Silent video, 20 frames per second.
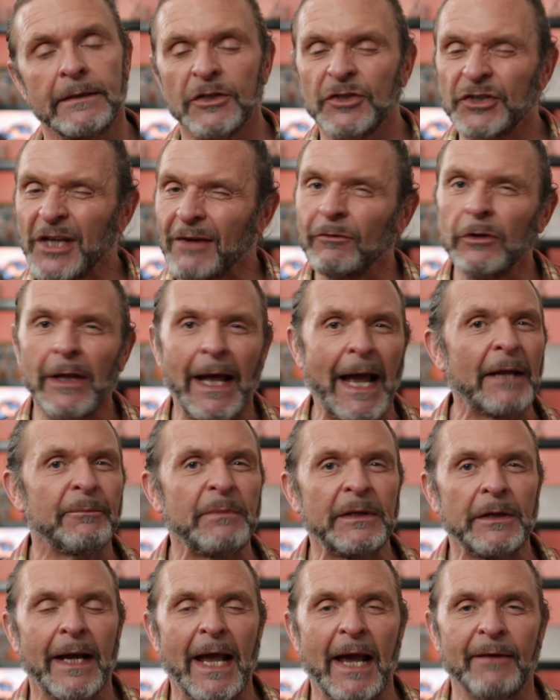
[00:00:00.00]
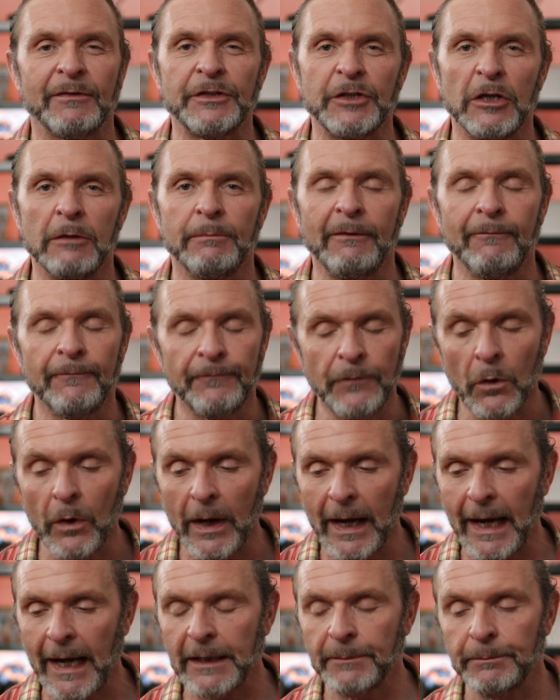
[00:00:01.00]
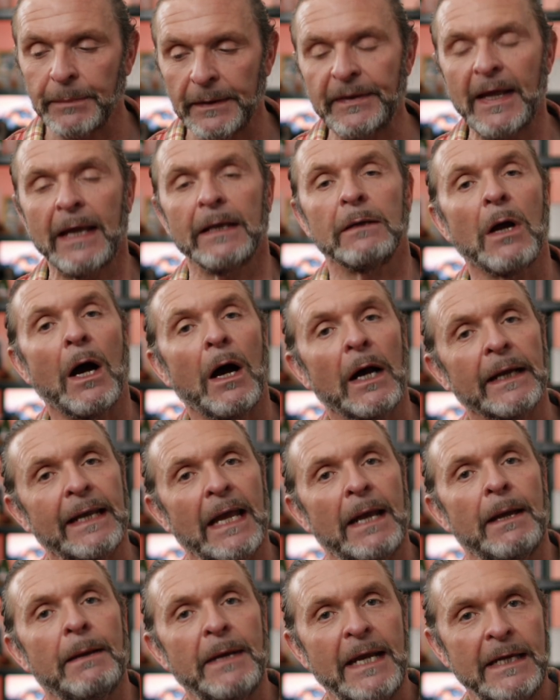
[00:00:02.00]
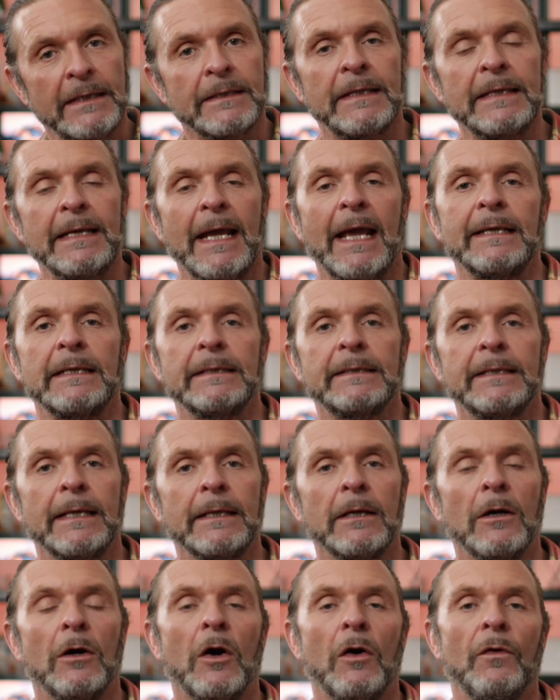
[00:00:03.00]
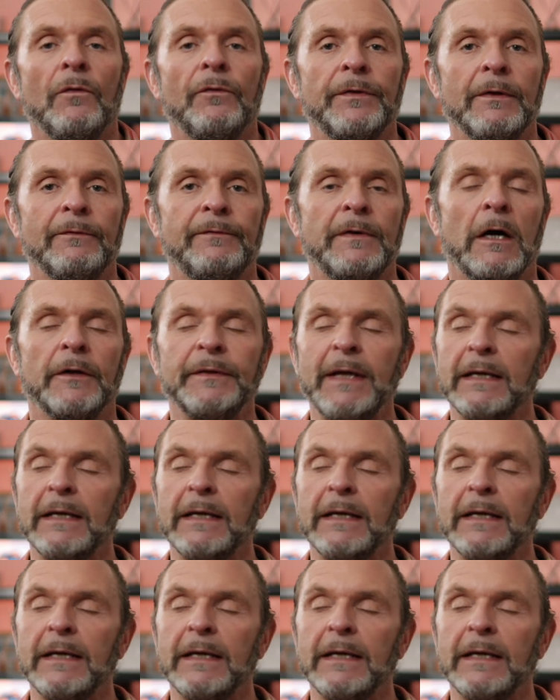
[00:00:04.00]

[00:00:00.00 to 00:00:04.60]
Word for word: There's general admin I have to do beforehand, but then I get into the editing of the file.